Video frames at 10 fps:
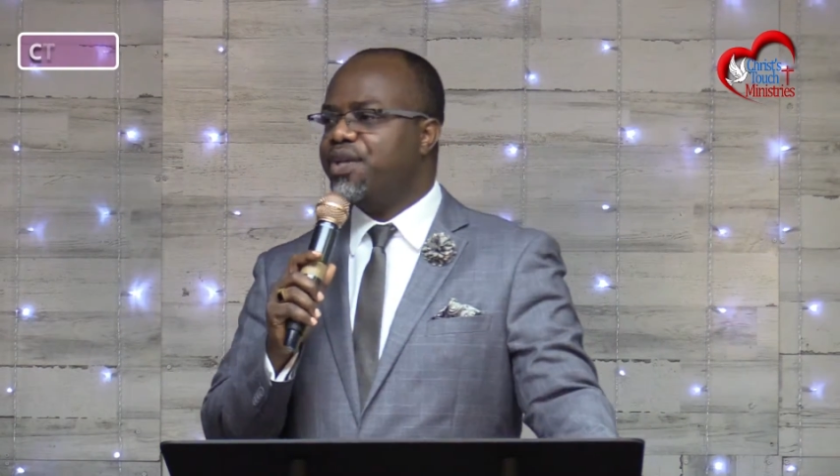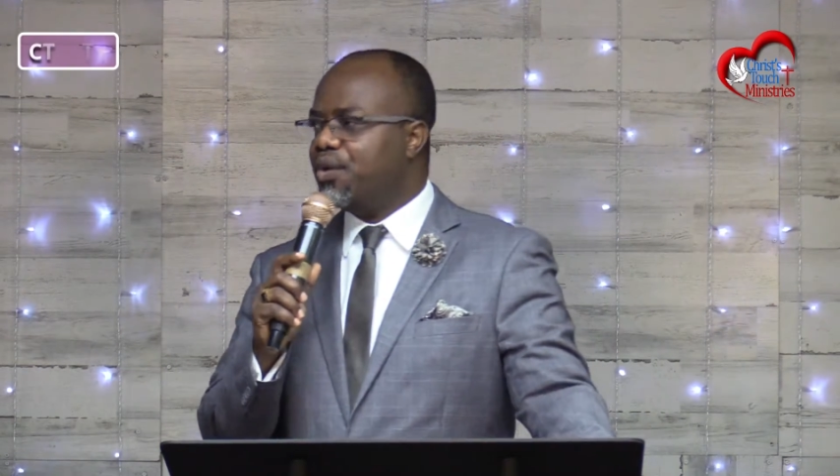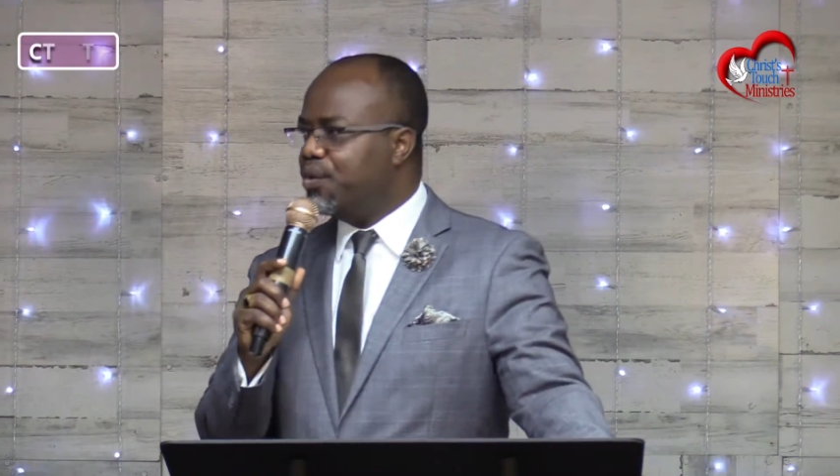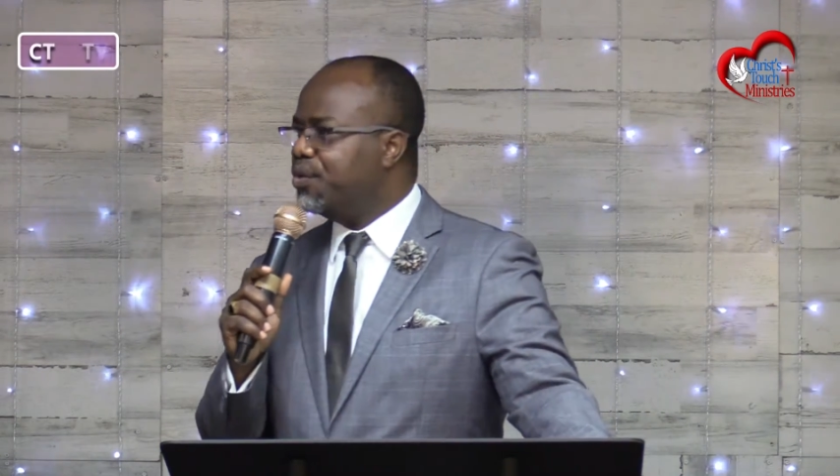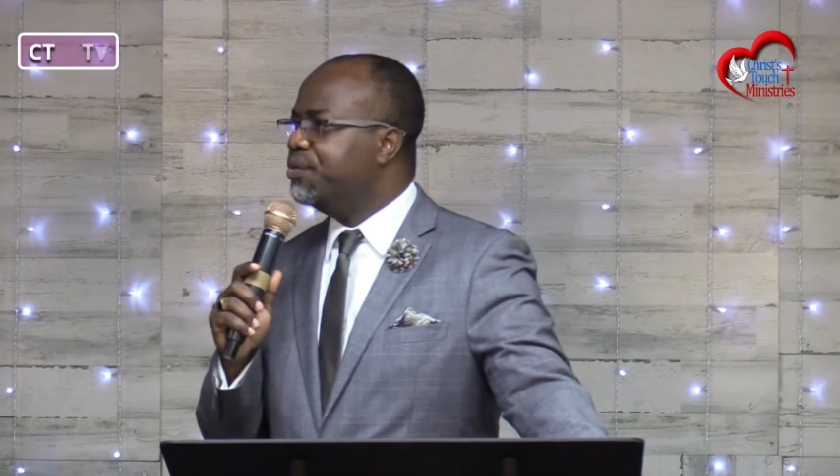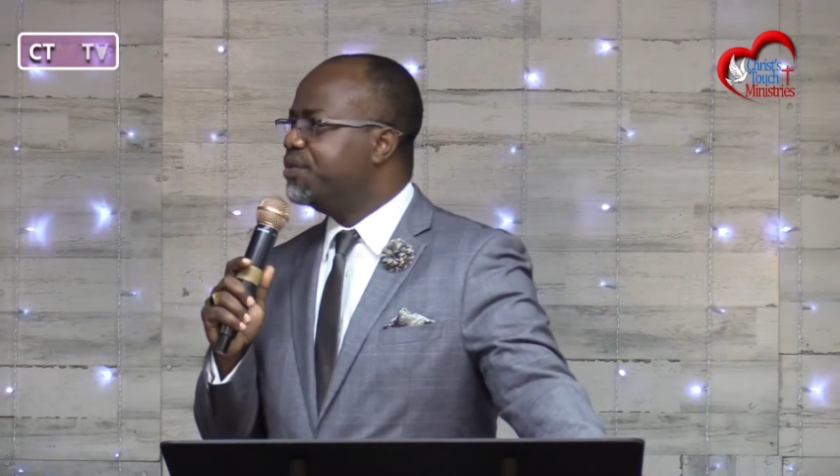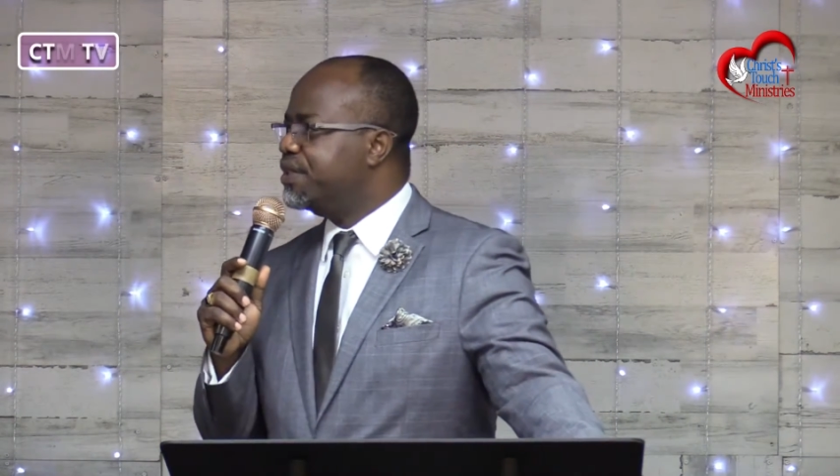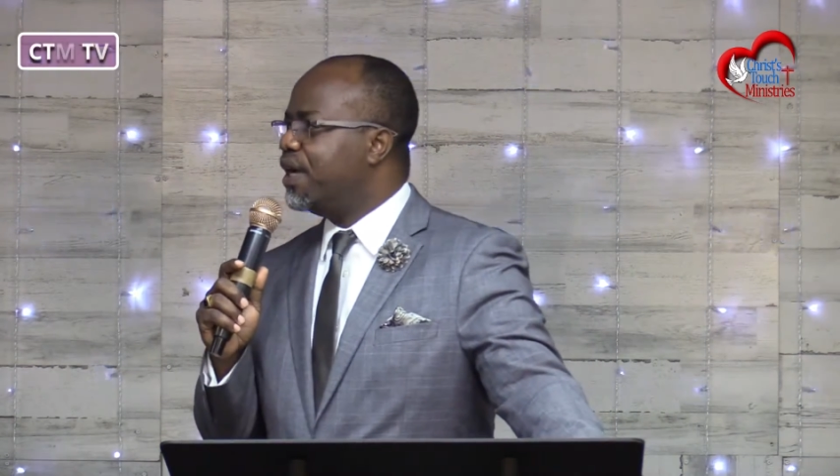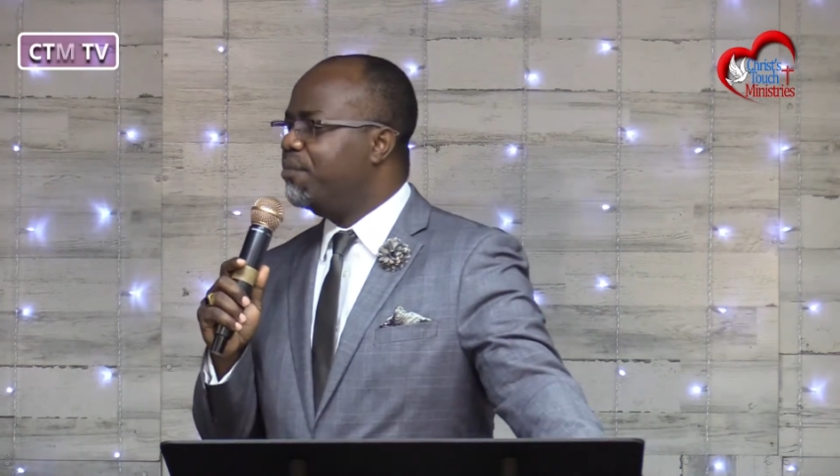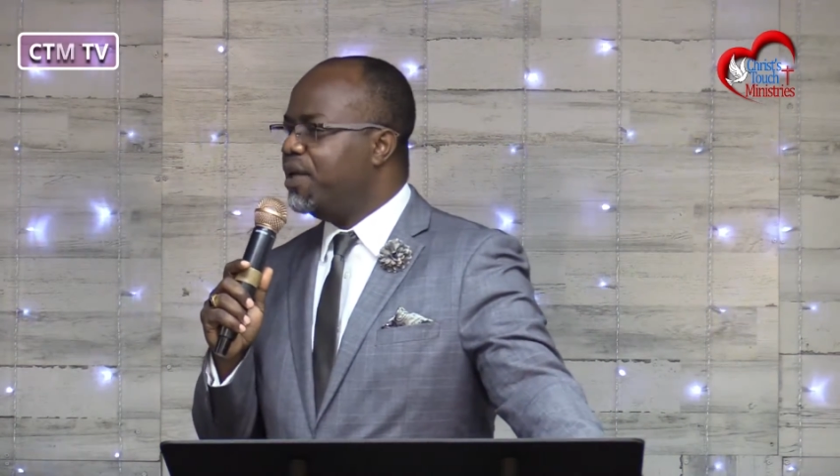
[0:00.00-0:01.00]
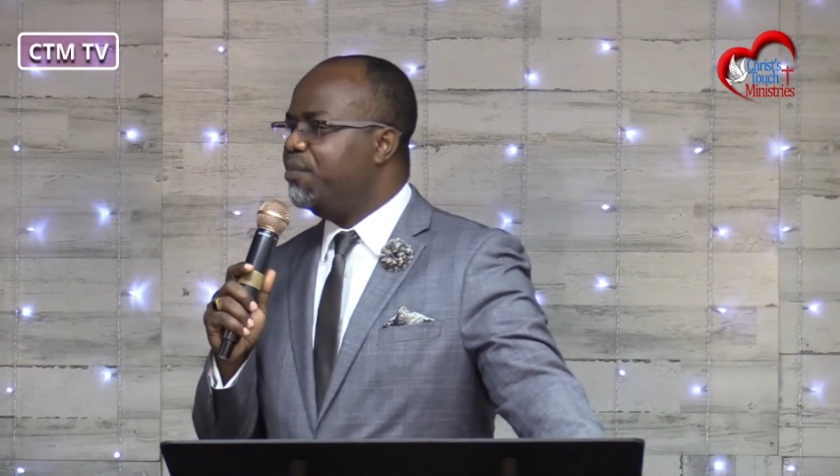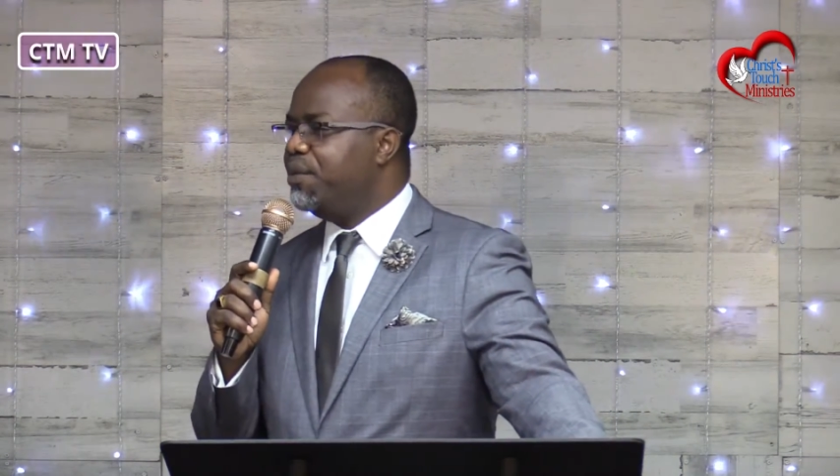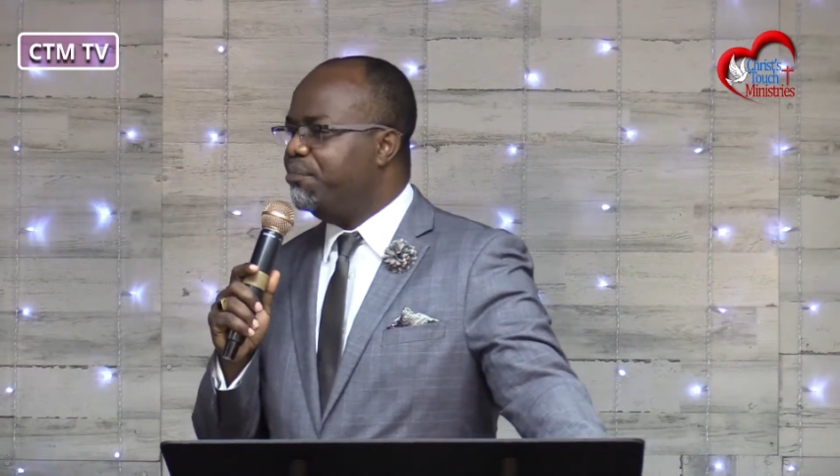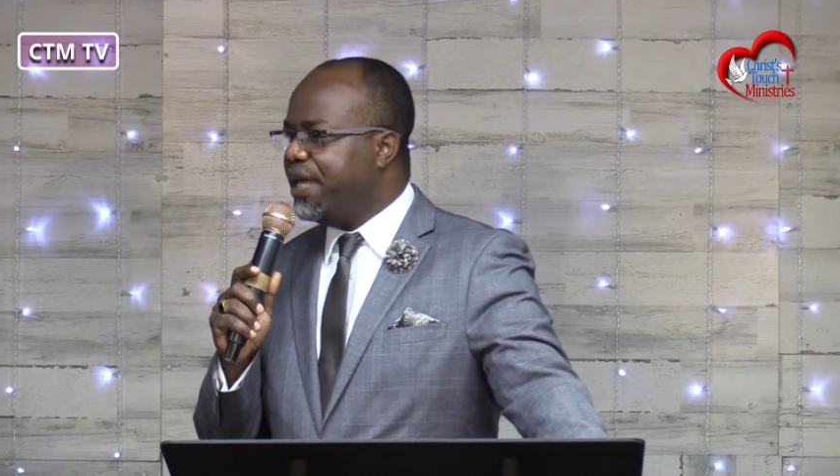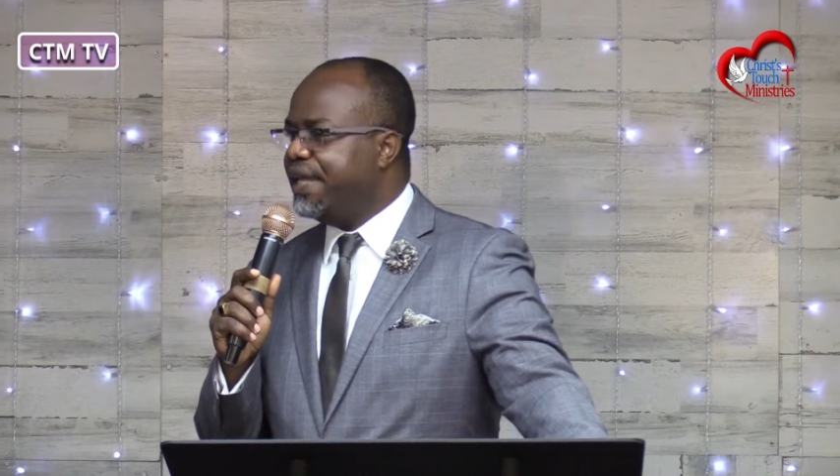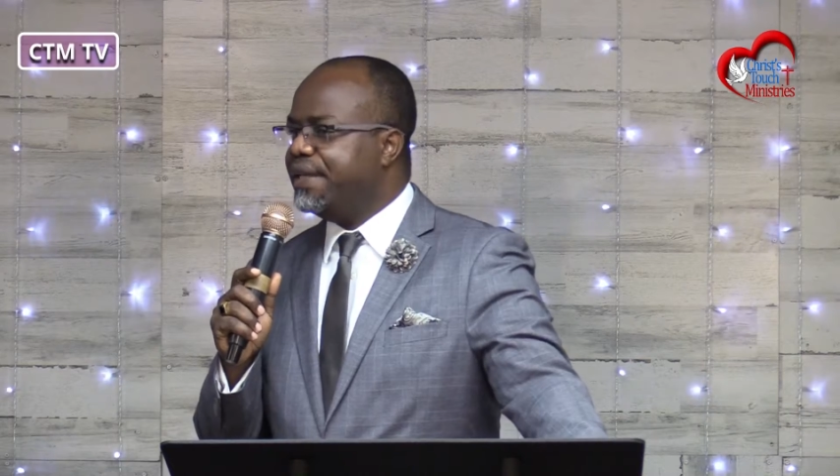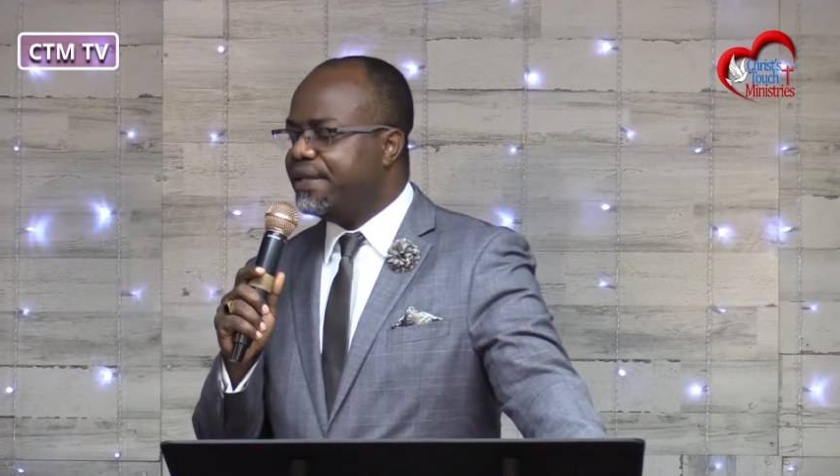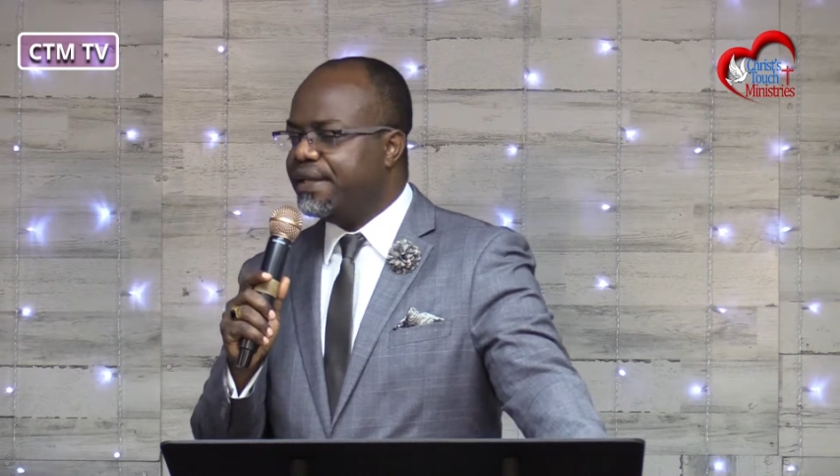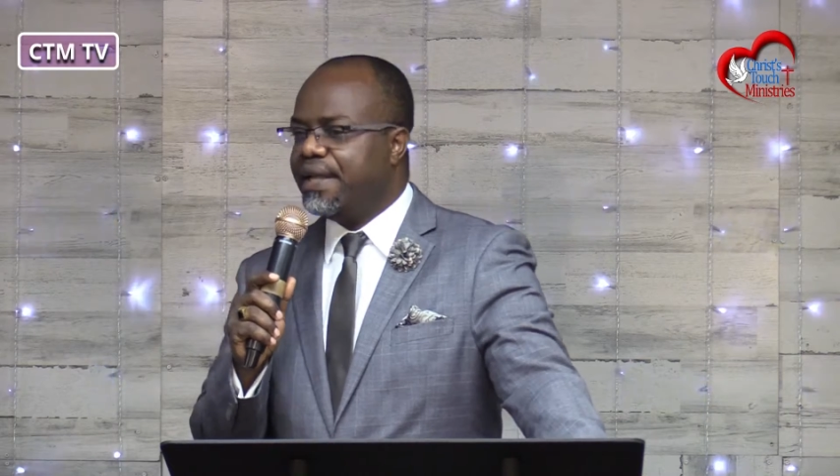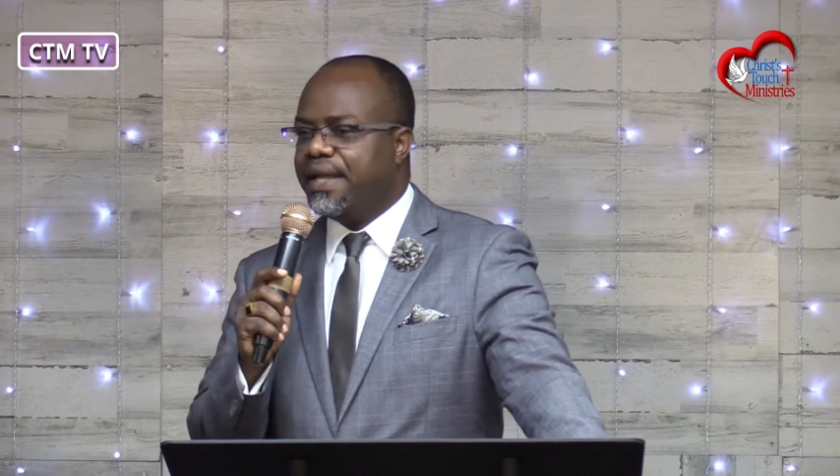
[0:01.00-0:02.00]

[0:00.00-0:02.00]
good, that may be mean.